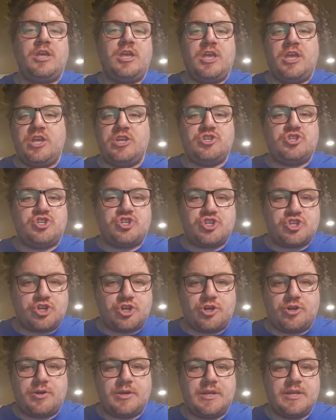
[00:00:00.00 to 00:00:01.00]

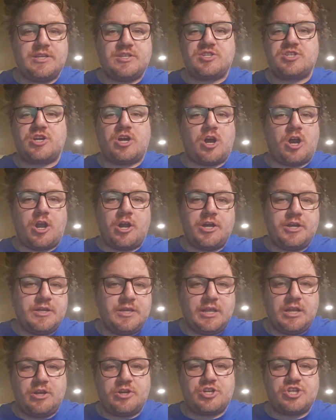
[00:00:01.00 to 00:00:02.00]
insurance, car
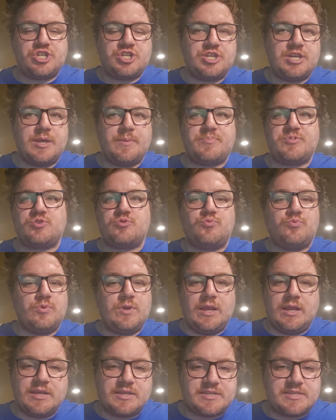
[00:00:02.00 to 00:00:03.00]
dealerships,
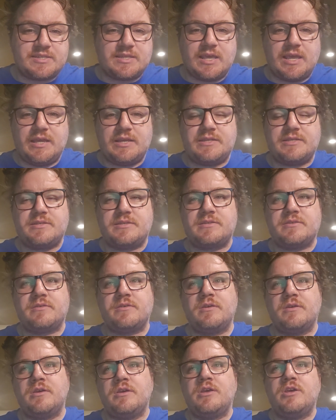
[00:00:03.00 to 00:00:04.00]
real estate,
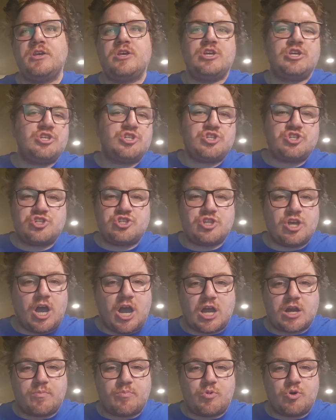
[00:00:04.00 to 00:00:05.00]

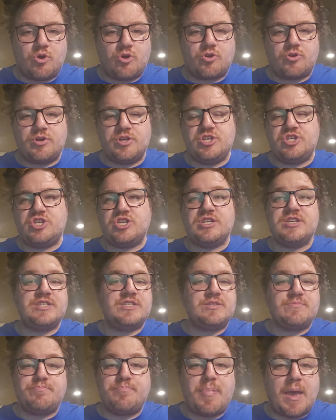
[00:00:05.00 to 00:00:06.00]
stock
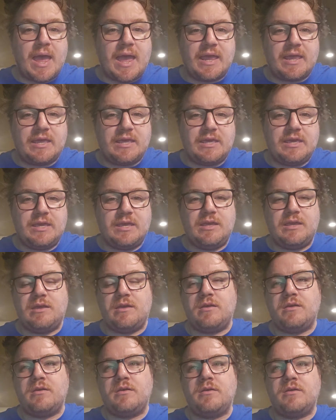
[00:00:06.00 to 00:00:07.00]
brokerages,
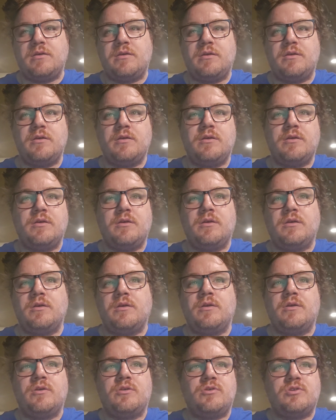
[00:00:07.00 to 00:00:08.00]
banking.
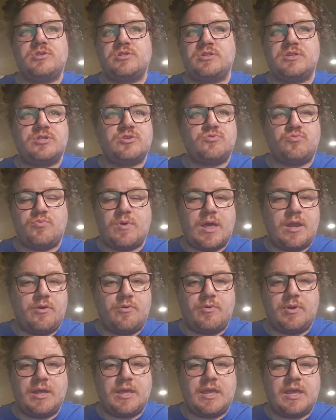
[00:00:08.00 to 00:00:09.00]
There's
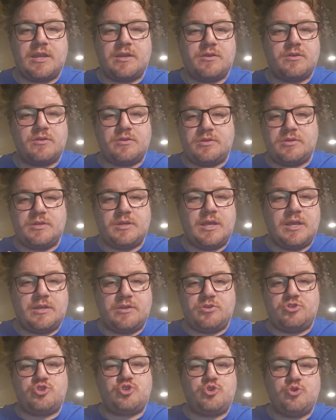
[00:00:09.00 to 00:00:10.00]
rhetoric
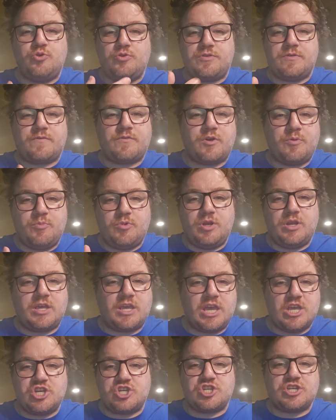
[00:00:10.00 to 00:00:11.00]
and truth of
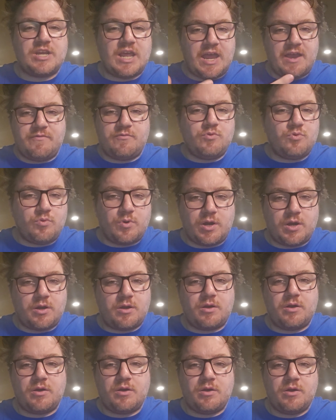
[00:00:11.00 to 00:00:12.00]
communication
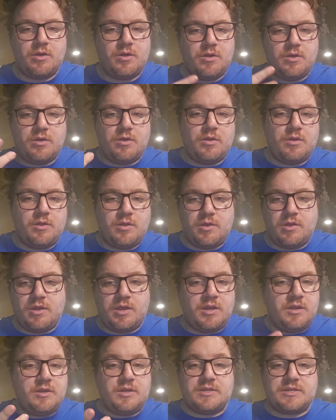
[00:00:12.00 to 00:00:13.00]
everywhere
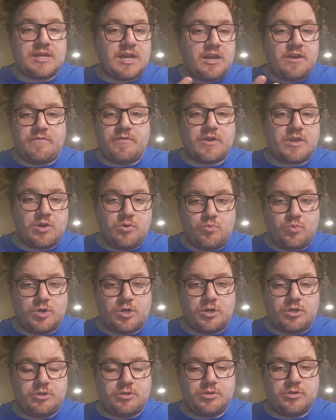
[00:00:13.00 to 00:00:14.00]
in the entire fucking
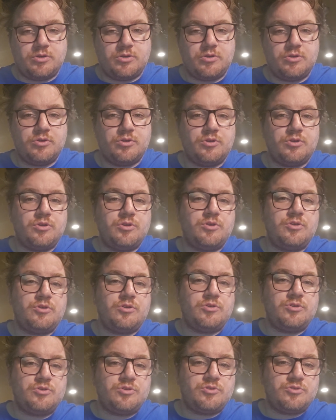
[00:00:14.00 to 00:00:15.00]
world.
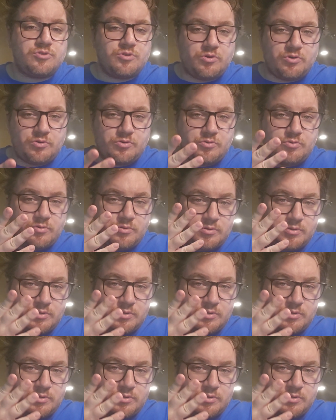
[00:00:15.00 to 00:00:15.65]
So